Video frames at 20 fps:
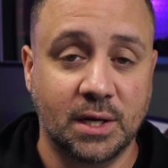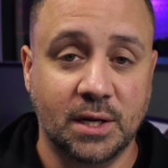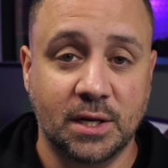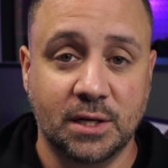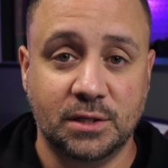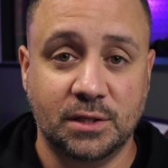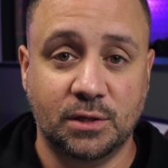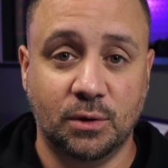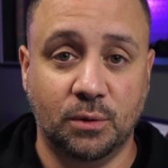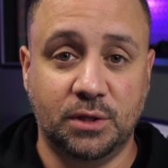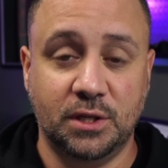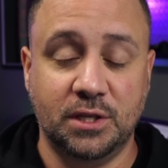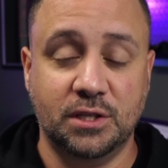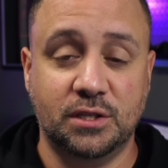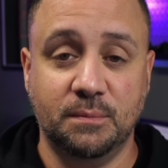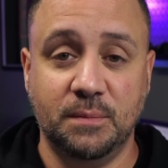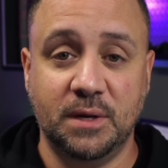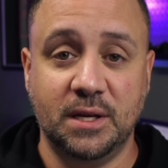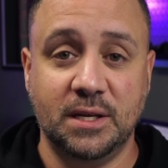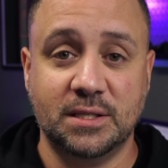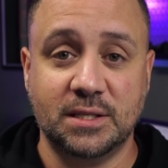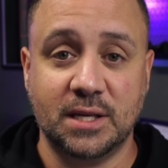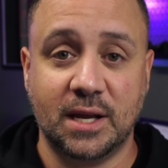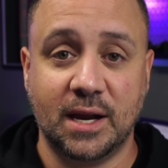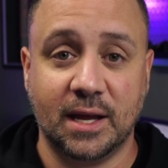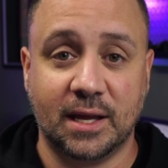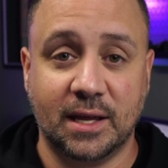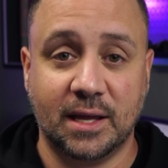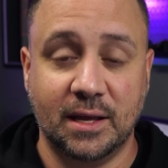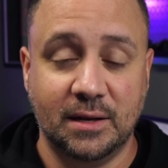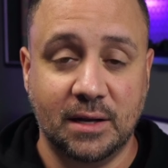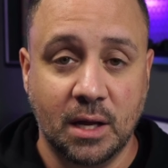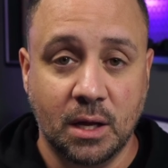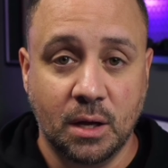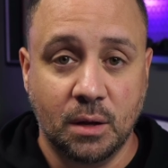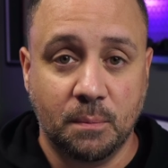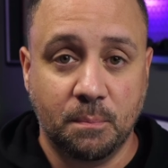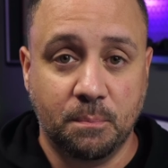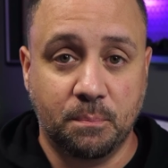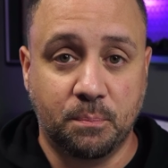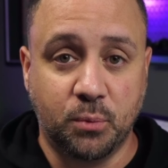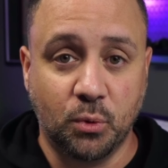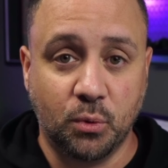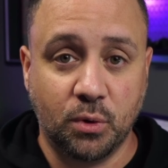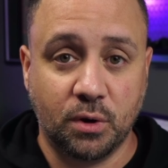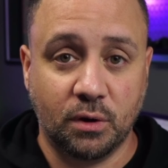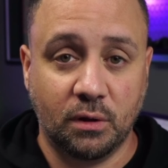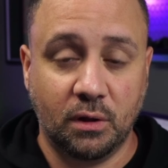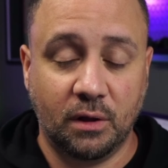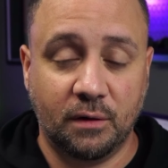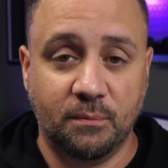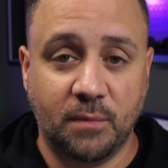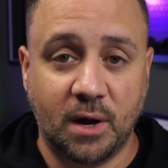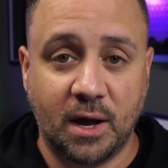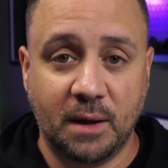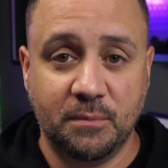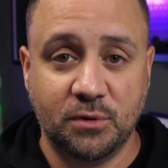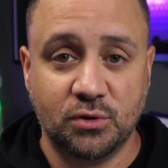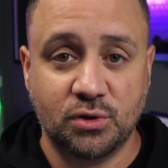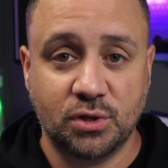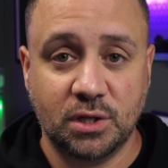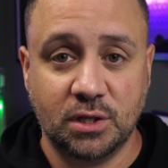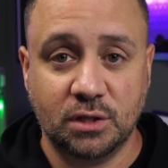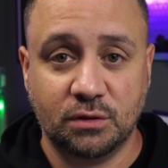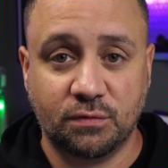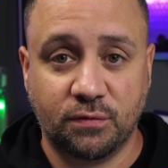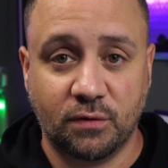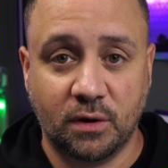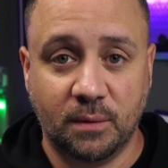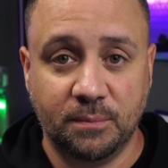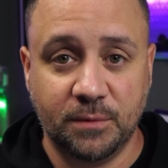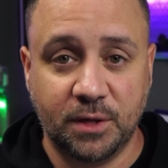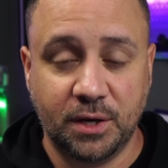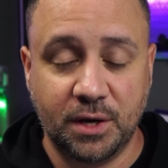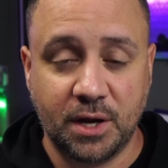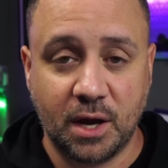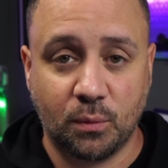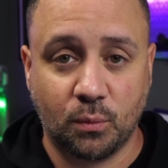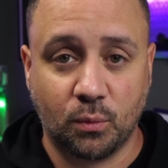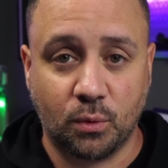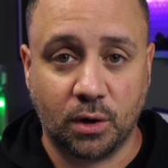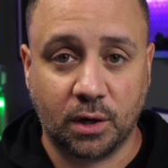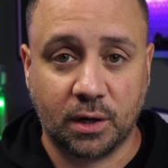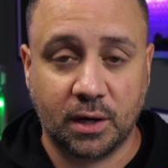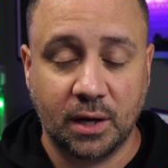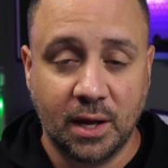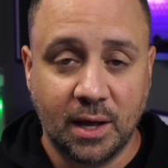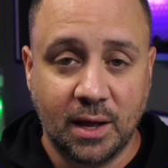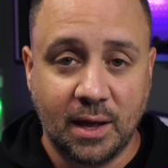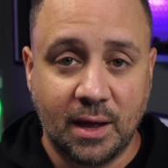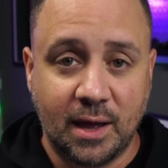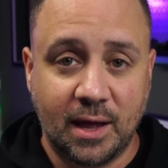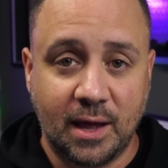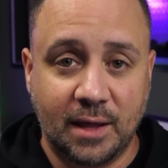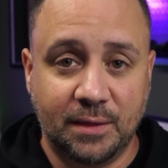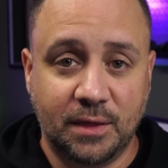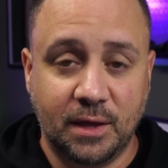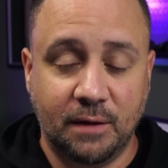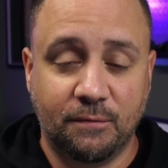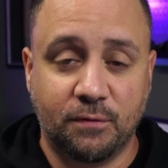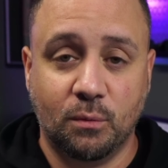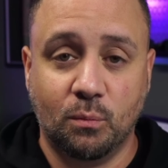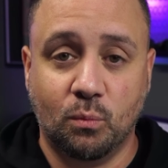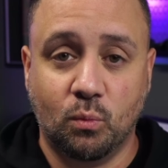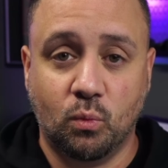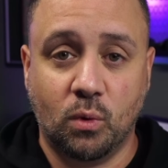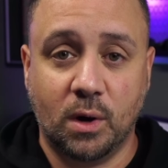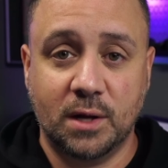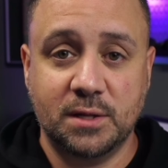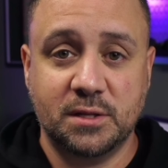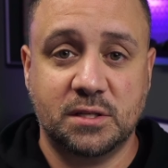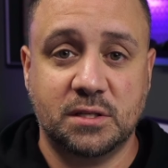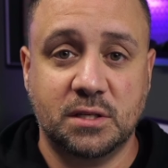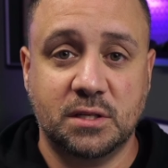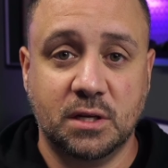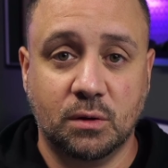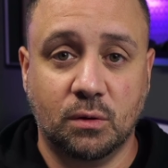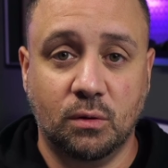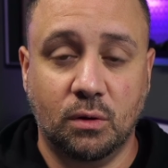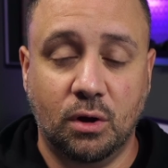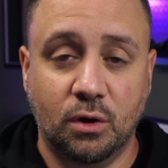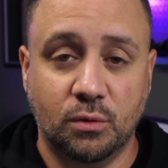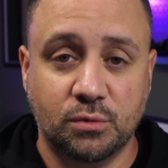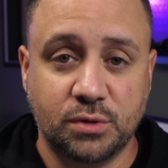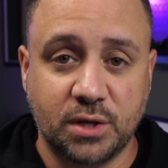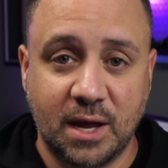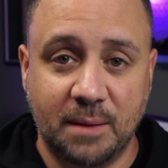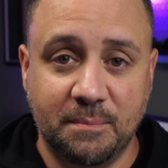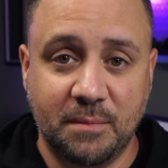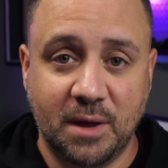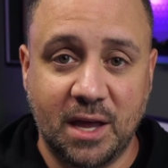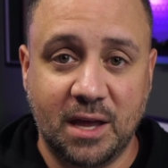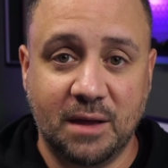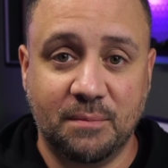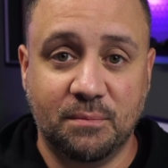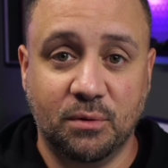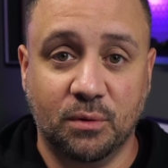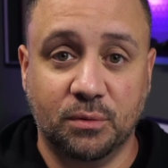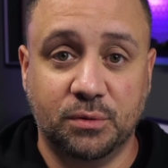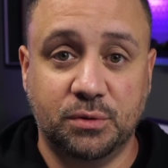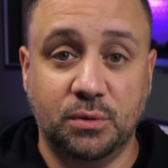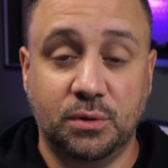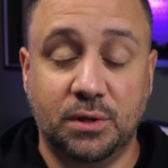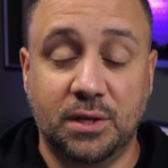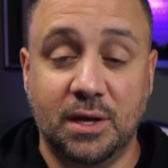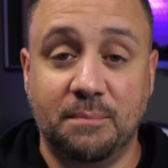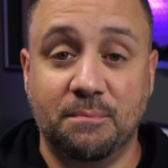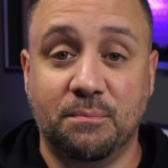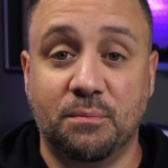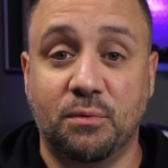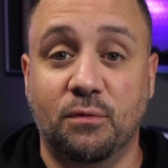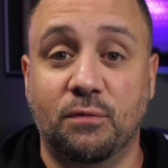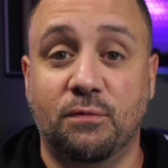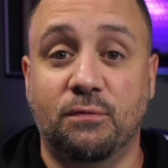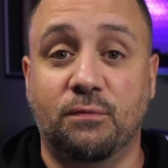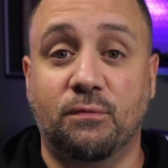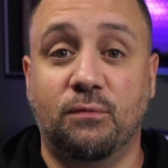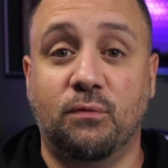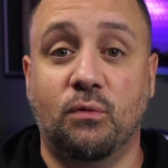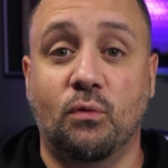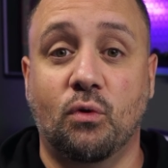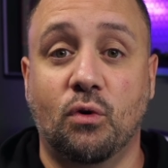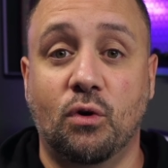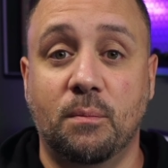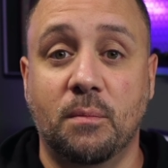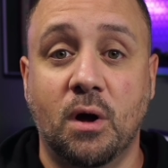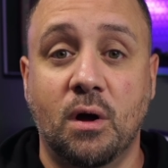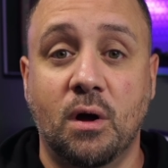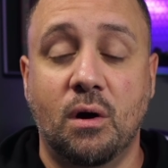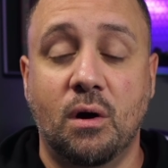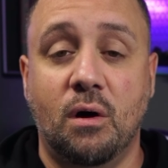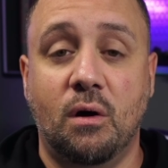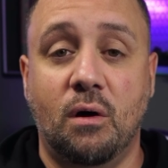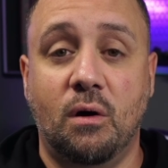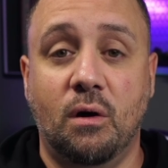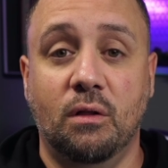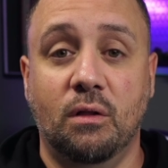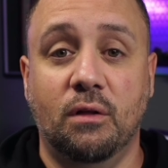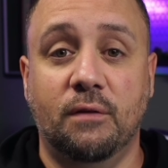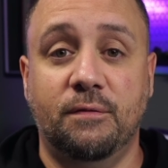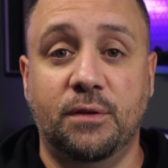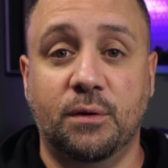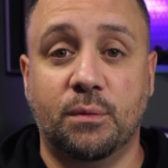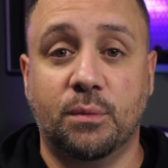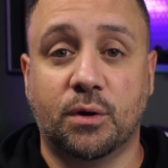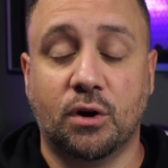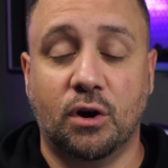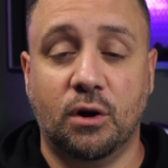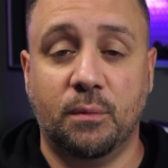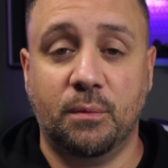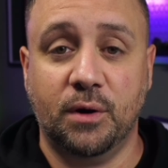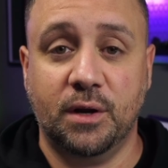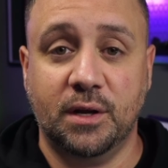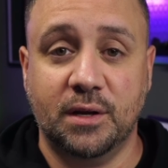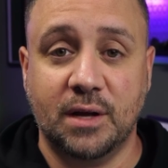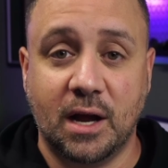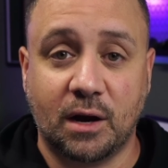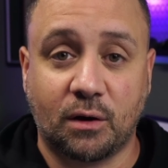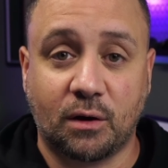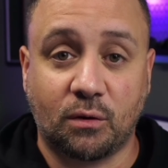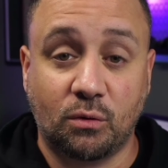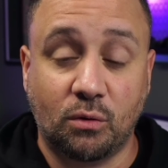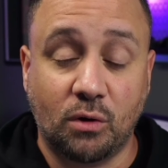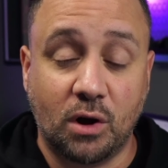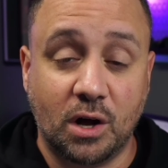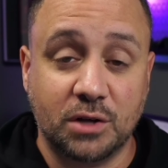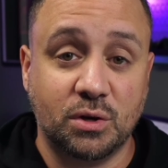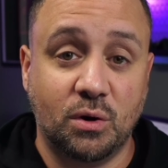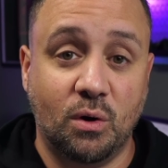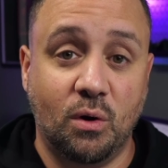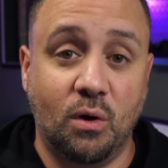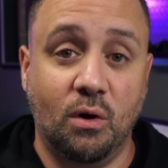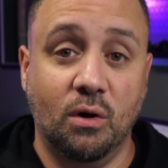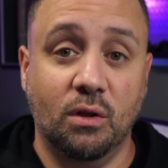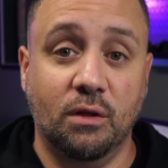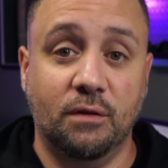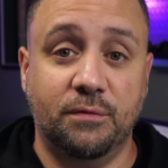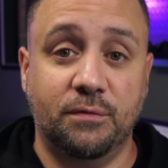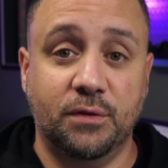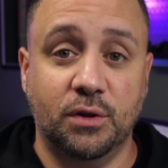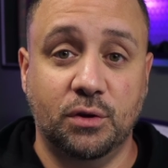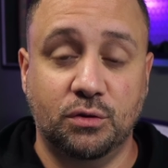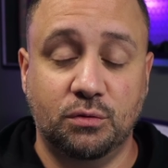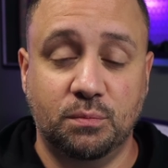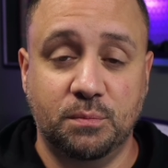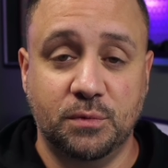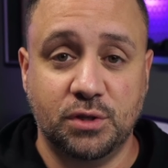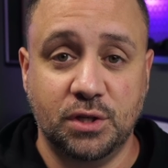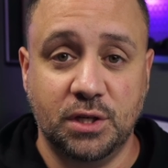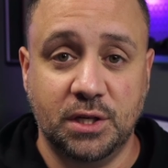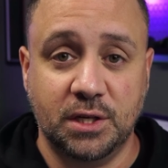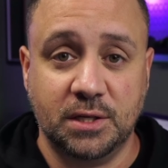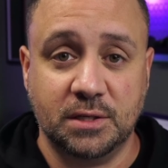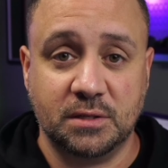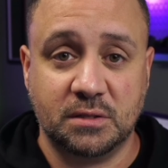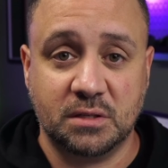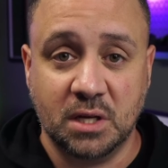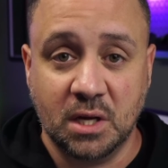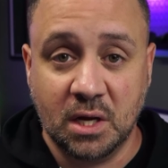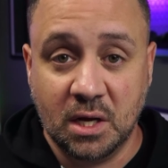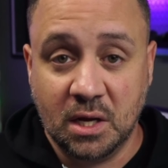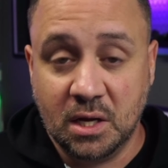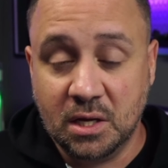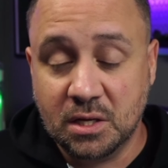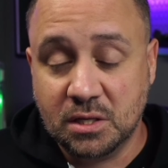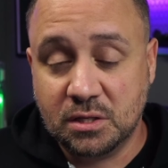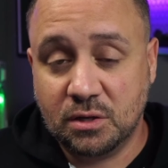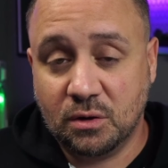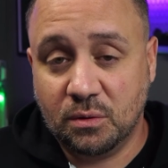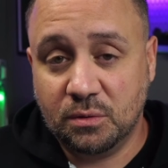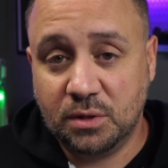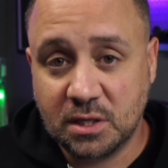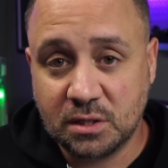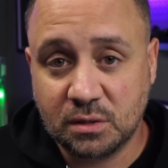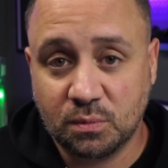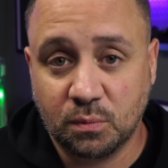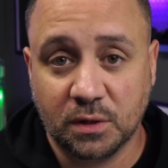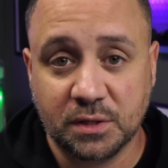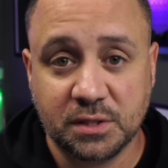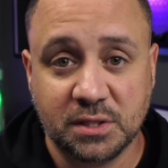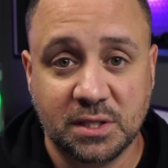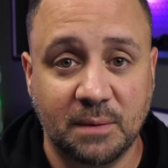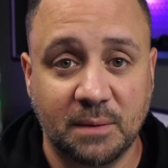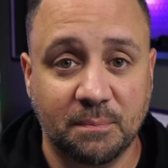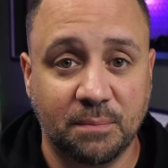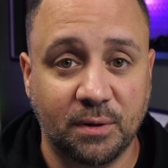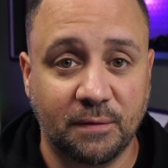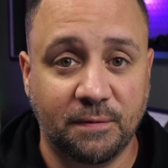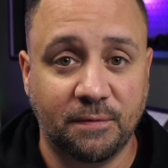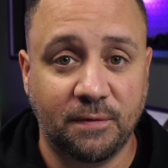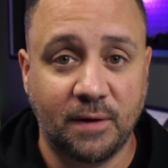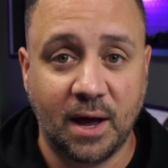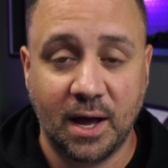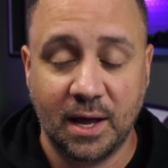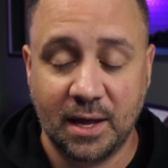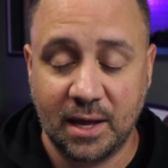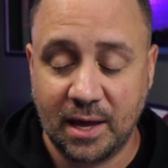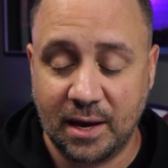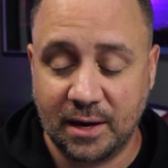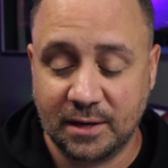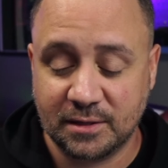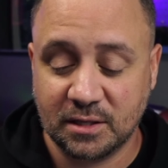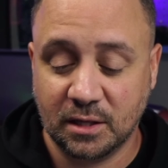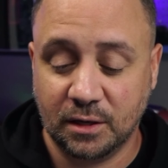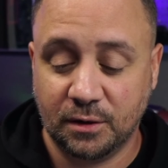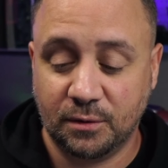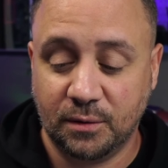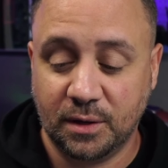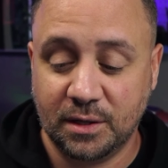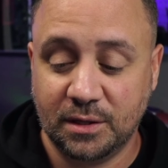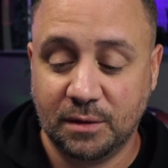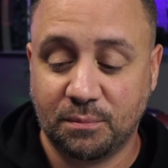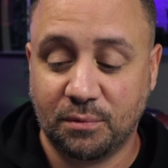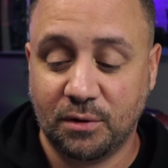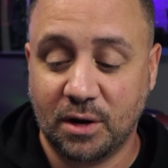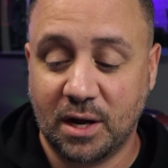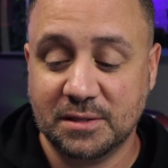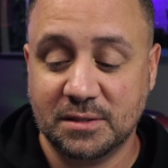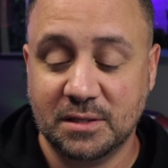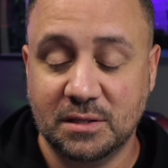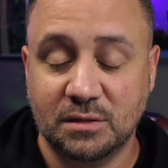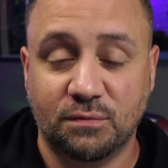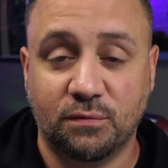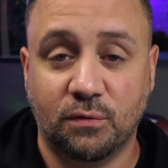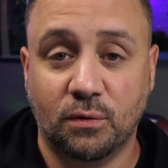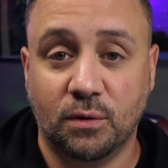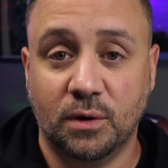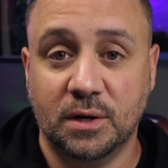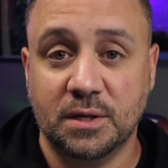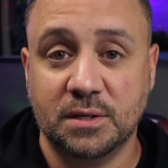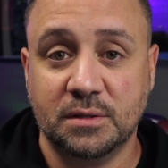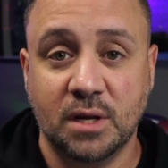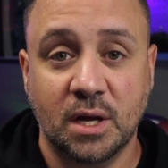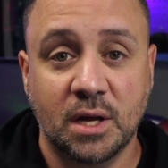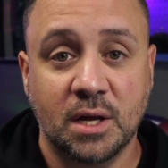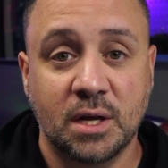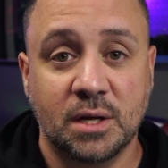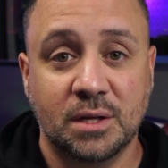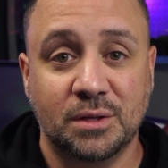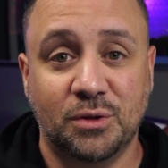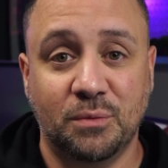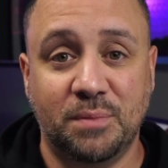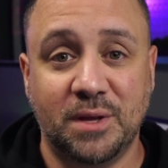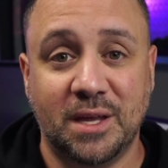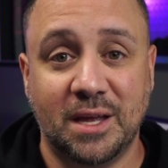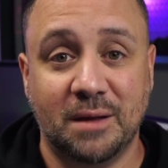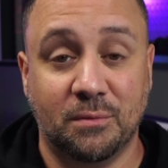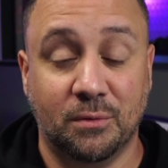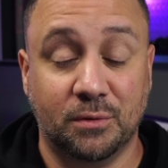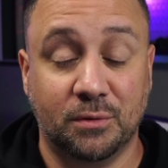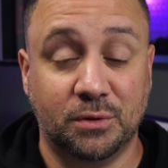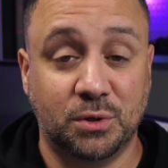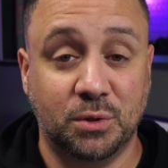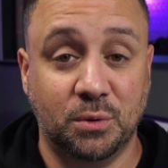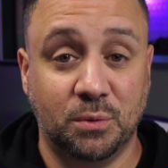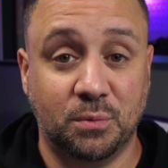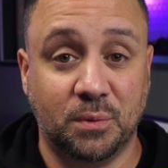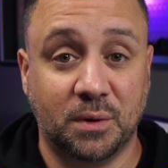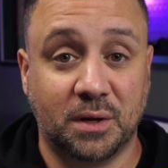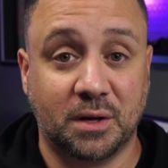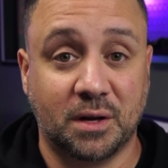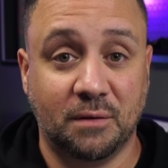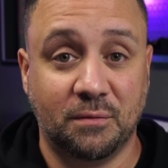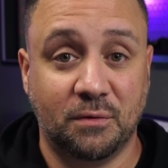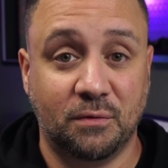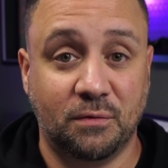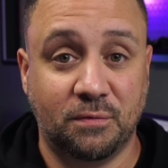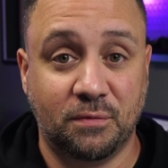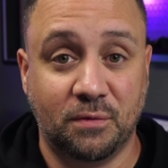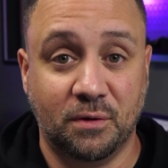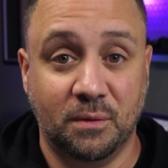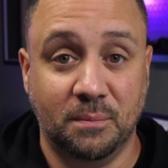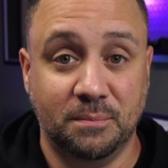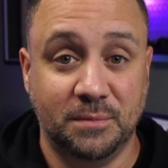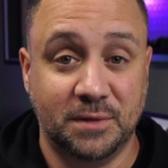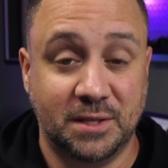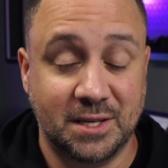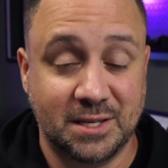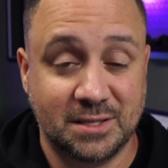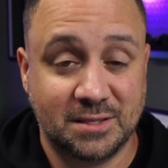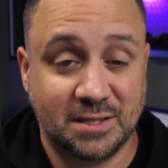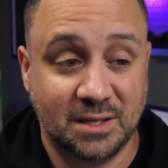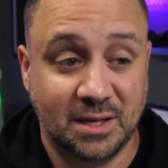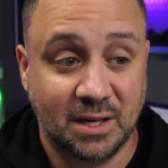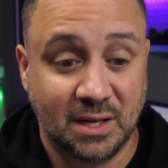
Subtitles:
So this means that I can boot all of my machines from the network, and then from one single host, I'm able to then perform all of the recovery across all of those machines. So this will simplify and accelerate the process for us to be able to recover from this